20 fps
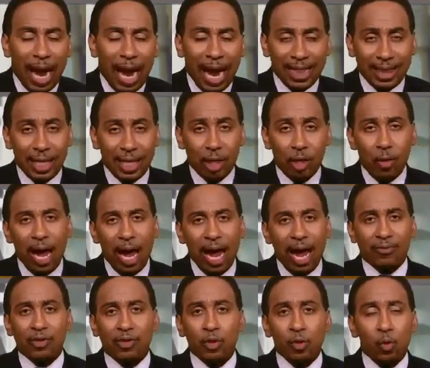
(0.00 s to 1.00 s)
I think you
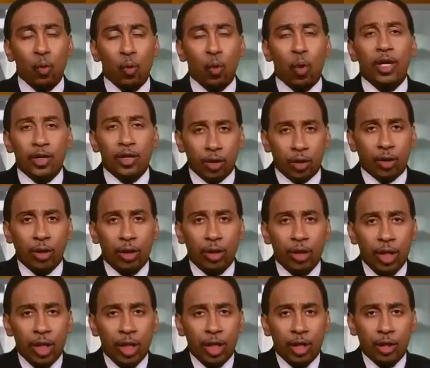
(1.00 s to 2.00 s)
have to wonder
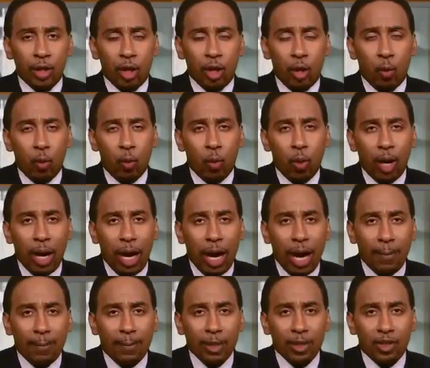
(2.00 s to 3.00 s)
you know
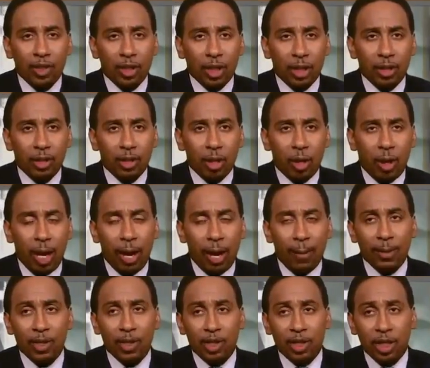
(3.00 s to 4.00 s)
how much you know
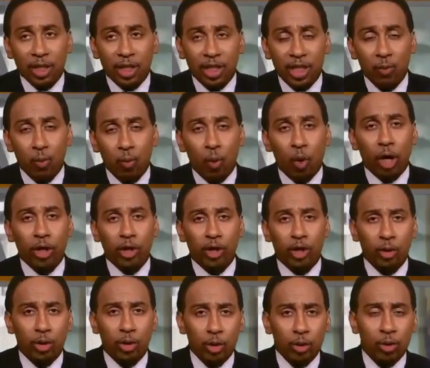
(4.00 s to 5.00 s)
how much does he
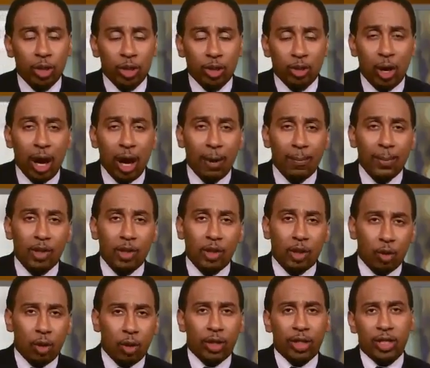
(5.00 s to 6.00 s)
want to do this or how
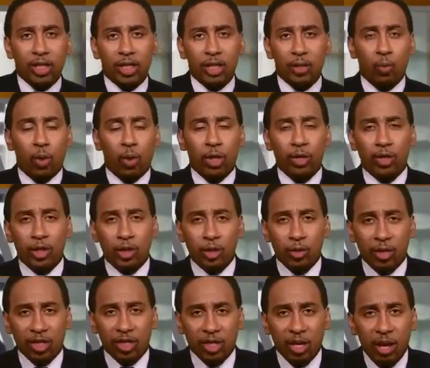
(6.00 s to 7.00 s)
much longer does he want to
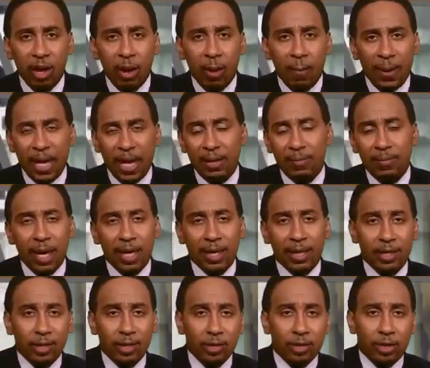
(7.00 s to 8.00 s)
do this Peyton
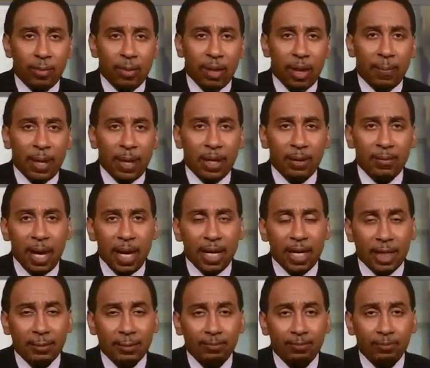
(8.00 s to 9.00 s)
Manning used to be in Peyton
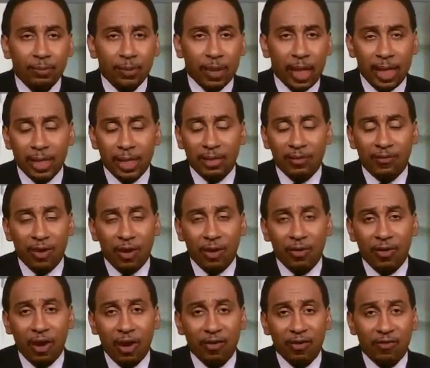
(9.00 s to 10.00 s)
Manning and it's a
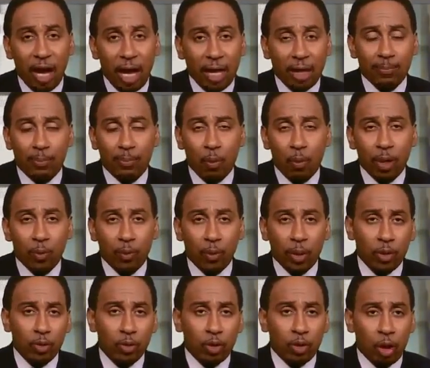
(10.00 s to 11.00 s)
very, very valid point
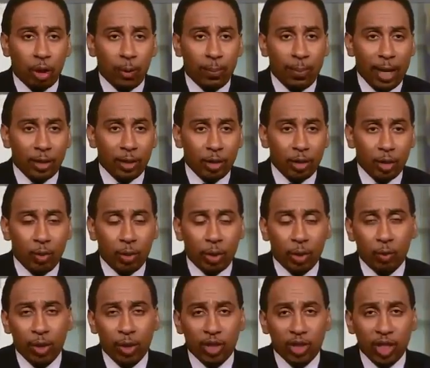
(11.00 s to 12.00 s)
when you talk about do you
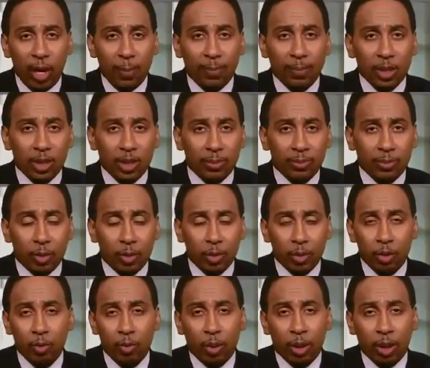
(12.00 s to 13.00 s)
want to win championships or
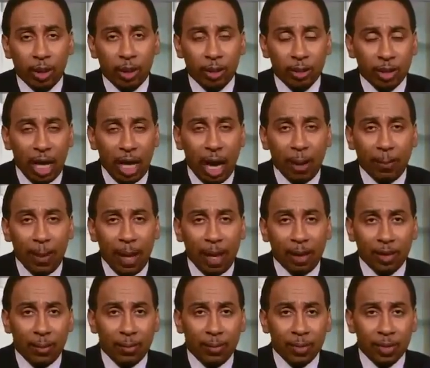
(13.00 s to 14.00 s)
do you want to
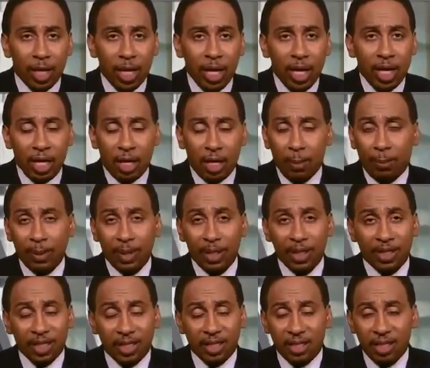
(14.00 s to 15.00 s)
stockpile numbers? He
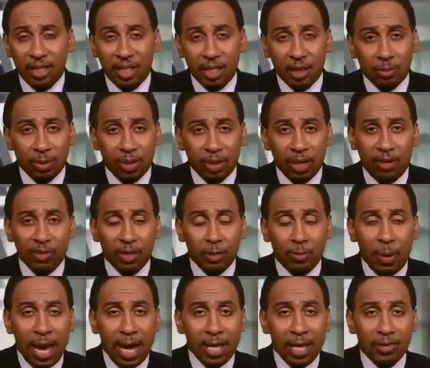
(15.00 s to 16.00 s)
completed 66% of
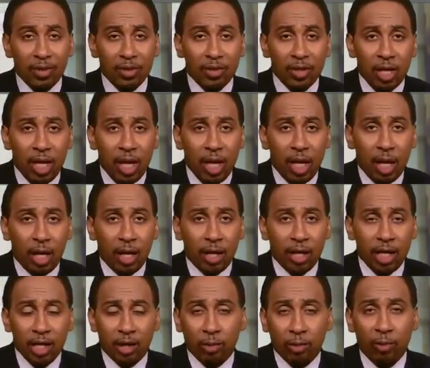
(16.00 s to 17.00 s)
his passes.
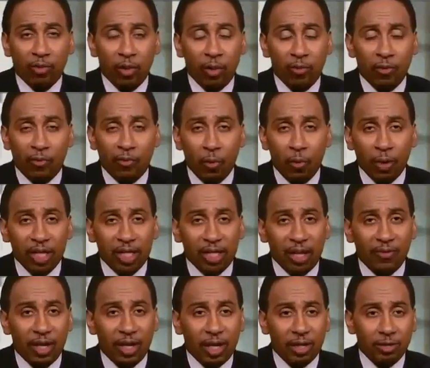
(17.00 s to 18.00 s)
Uh, he threw for over
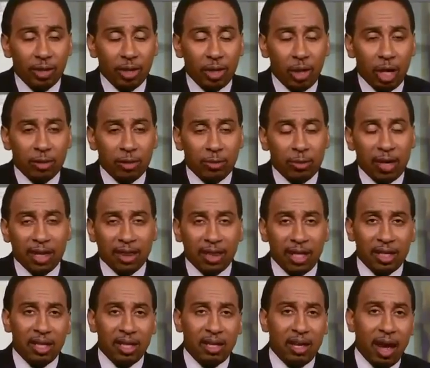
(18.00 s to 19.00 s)
4,700 yards, but I
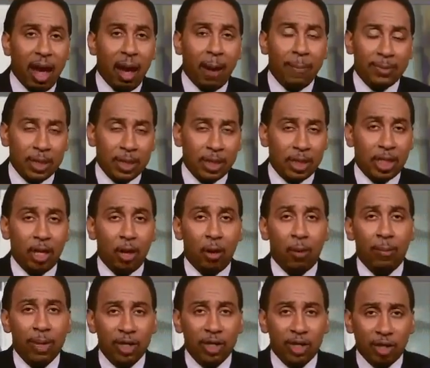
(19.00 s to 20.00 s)
think the absence, the
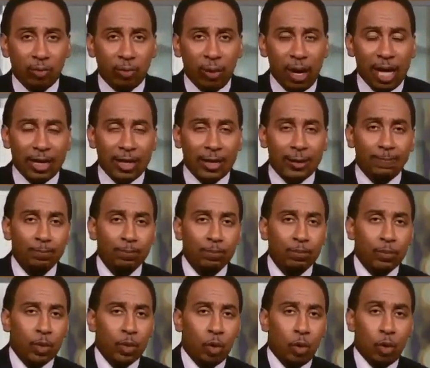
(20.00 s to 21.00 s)
omission rather,
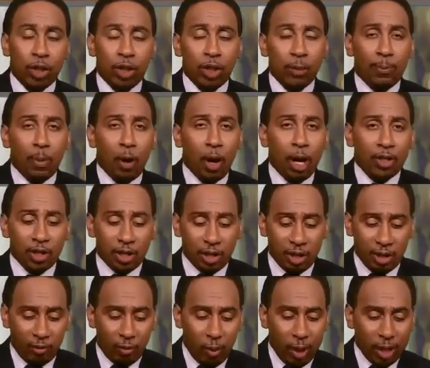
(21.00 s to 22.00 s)
or the
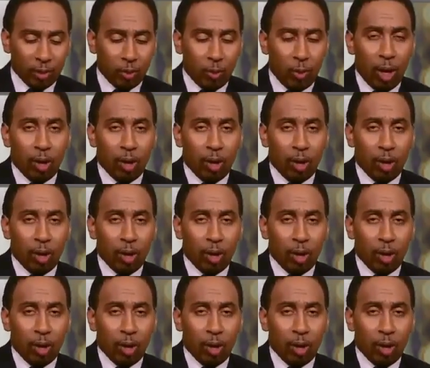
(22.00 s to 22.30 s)
departures of Wes